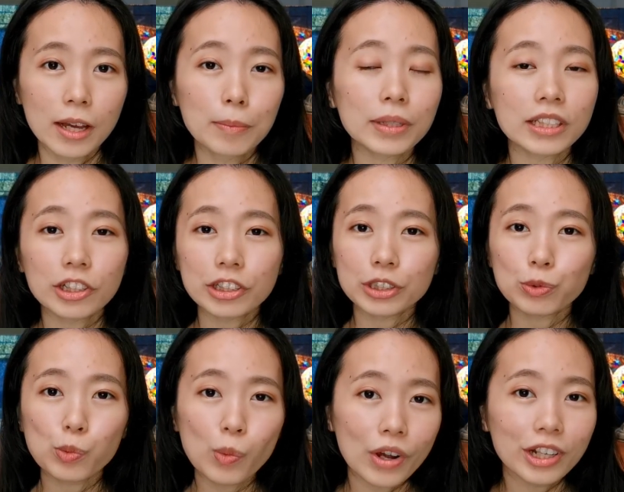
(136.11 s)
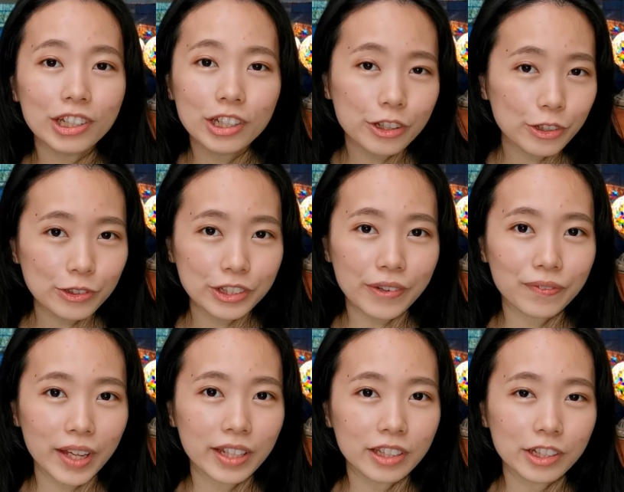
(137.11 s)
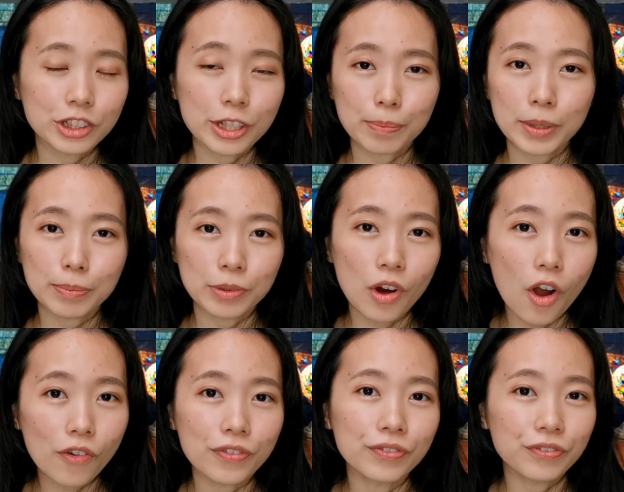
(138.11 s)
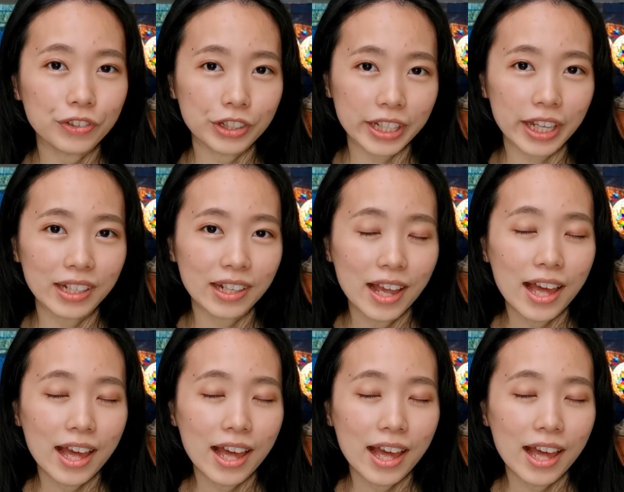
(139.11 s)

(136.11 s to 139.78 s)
But there's one huge advantage that people often forget,